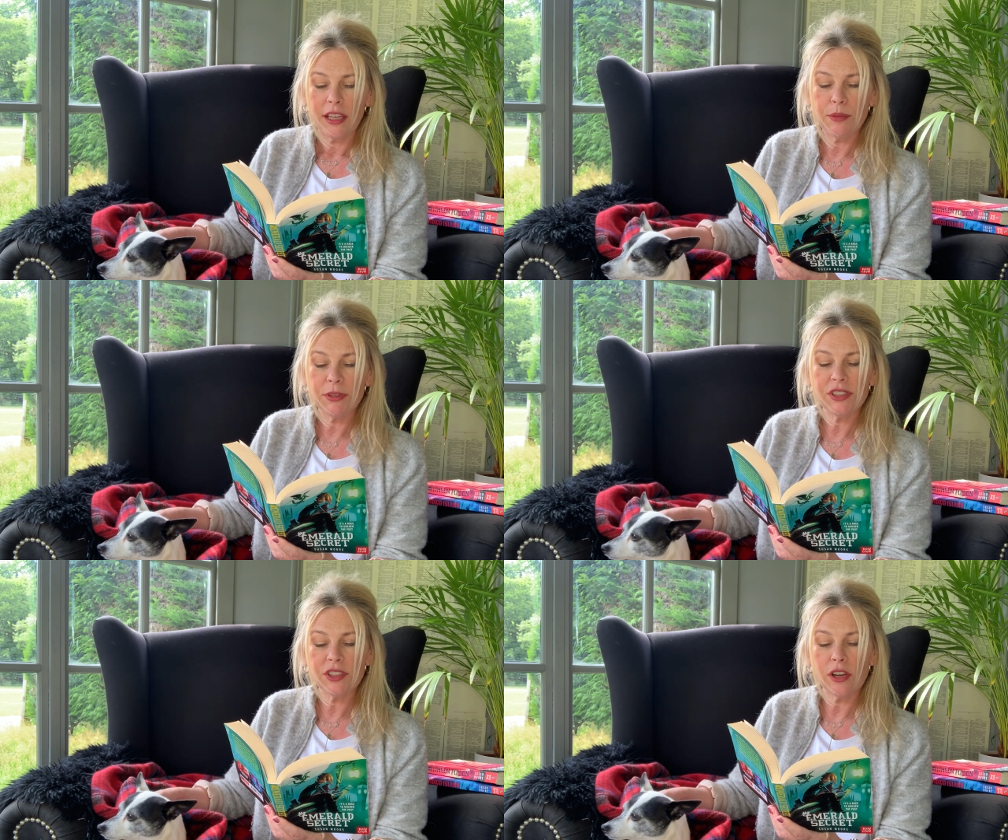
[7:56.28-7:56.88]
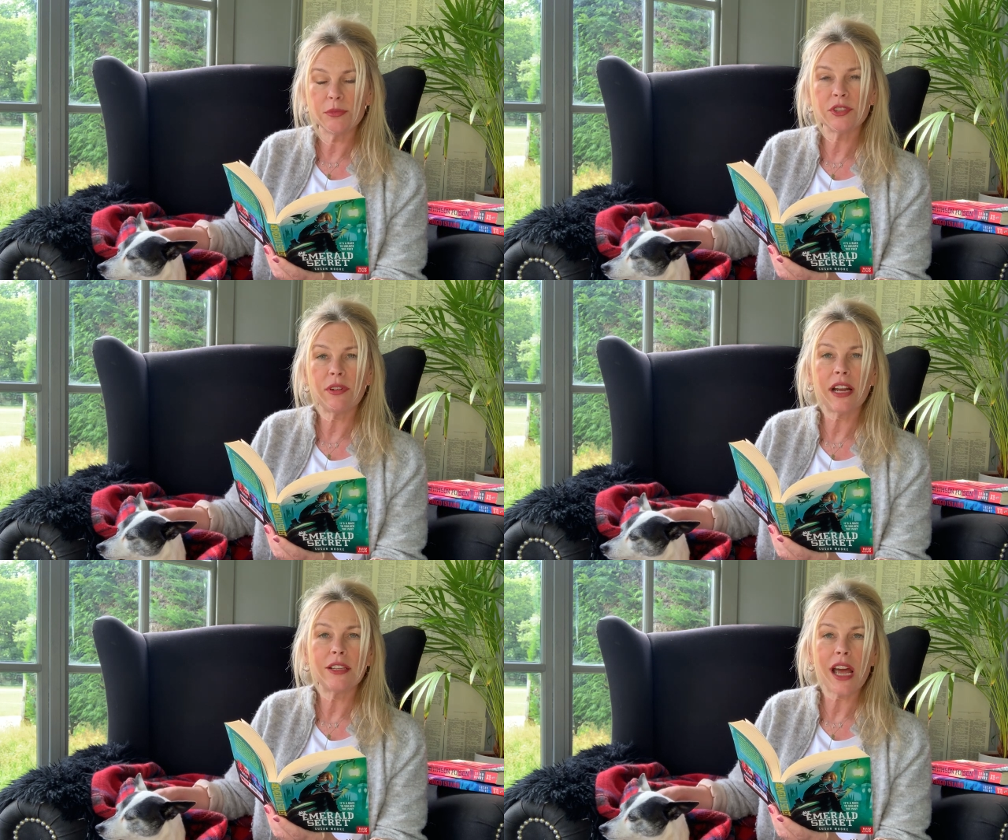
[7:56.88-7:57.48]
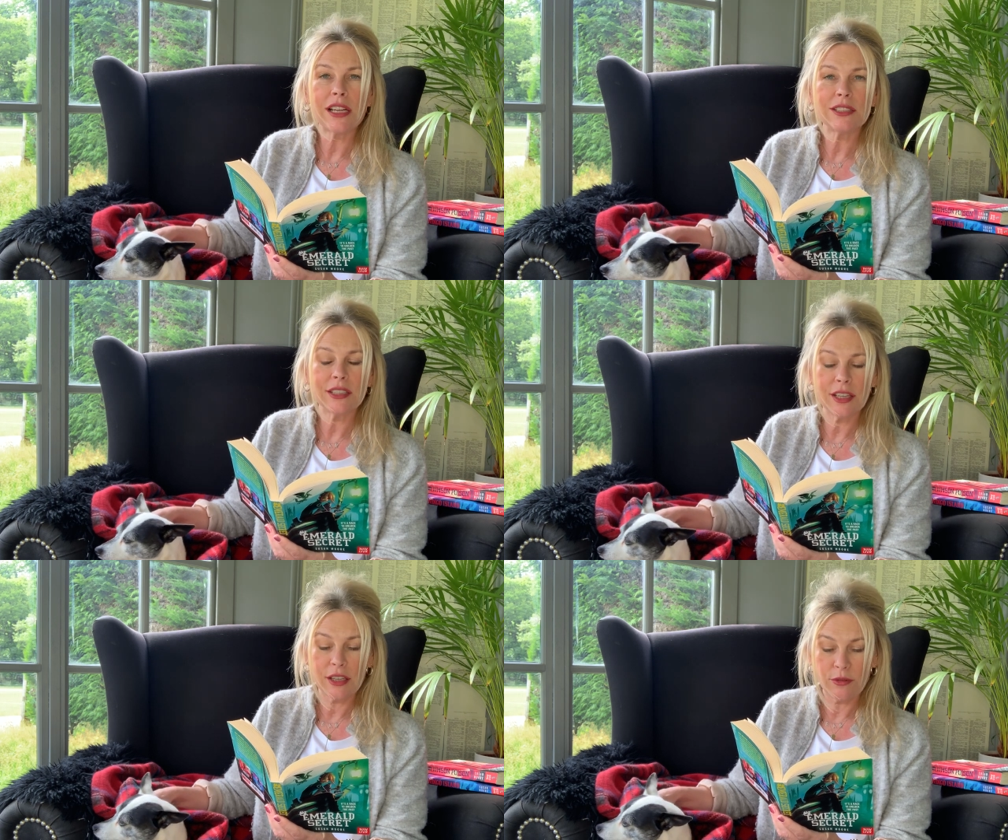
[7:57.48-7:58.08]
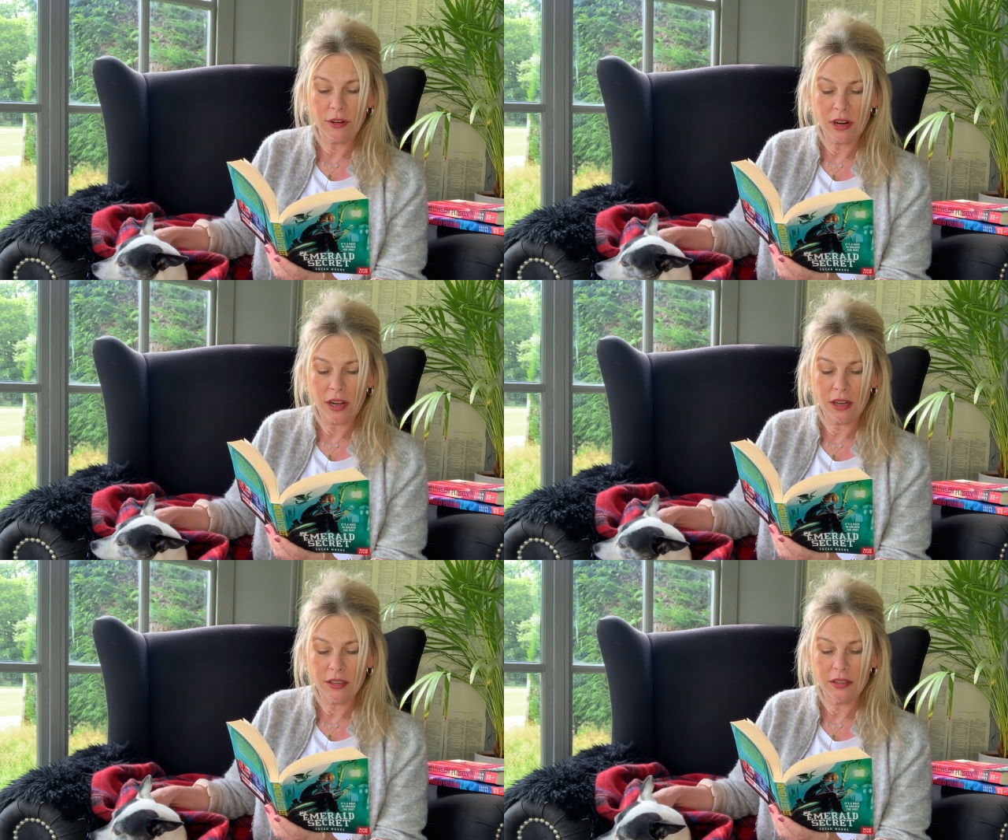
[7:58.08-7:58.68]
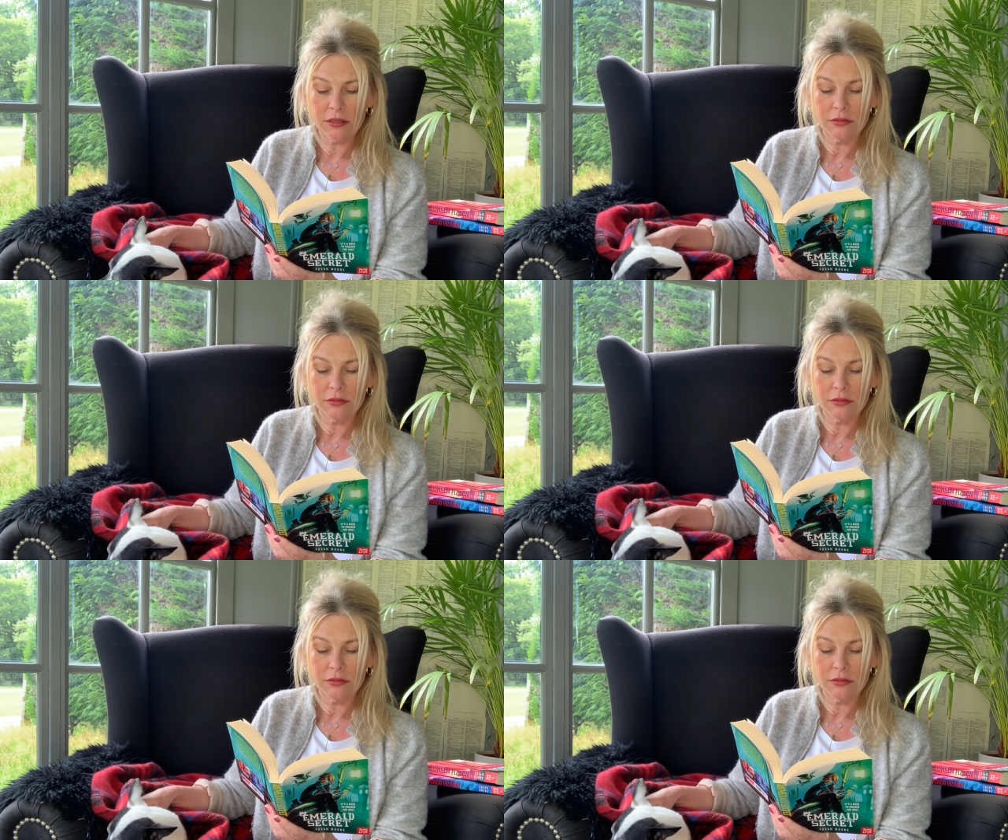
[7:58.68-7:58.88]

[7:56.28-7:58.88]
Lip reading: He put his arms around Nat and gave her a hug.